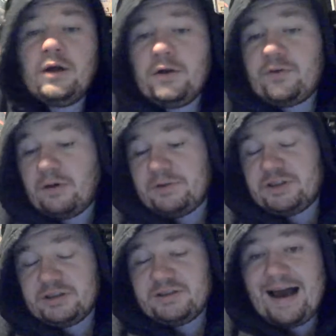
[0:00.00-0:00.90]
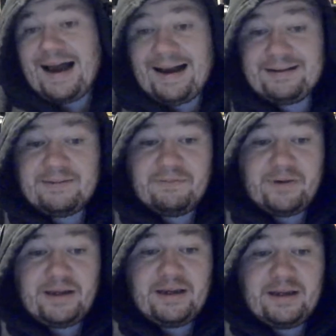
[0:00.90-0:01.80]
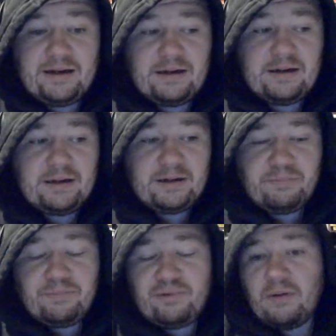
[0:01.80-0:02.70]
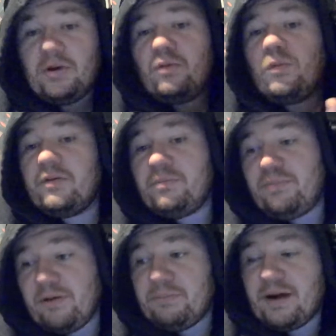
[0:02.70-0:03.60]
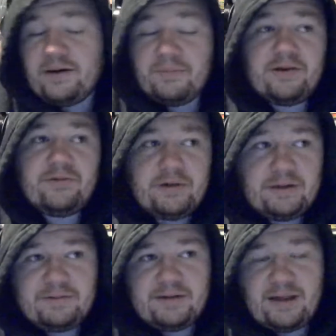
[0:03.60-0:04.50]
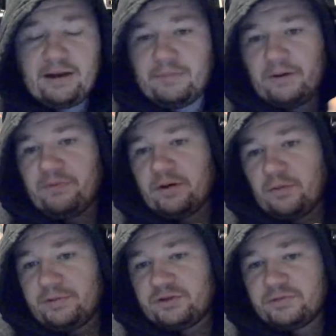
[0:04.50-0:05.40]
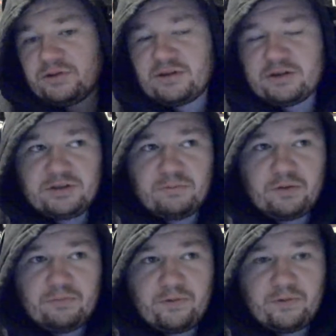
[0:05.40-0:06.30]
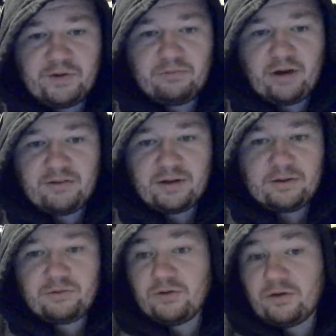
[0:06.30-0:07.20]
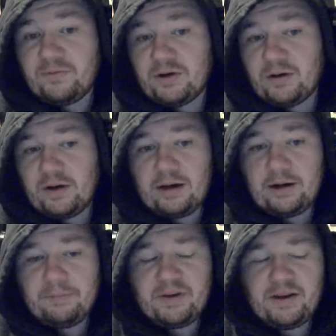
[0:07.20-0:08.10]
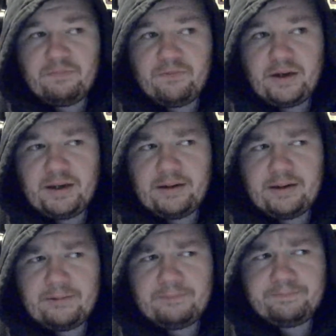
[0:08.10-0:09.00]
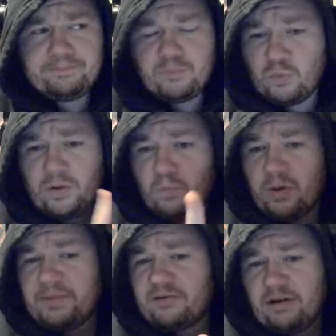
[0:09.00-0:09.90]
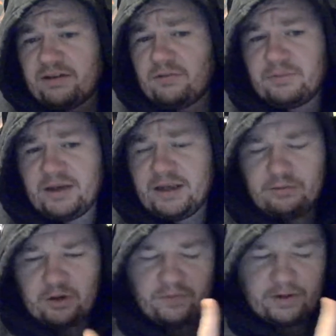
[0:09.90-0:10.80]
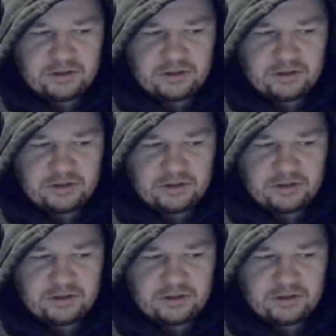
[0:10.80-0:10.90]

So we just had the promo with Baker basically saying about the accomplishments that she won for the Wrestling Observer, being the Women's Wrestler of the Year and all that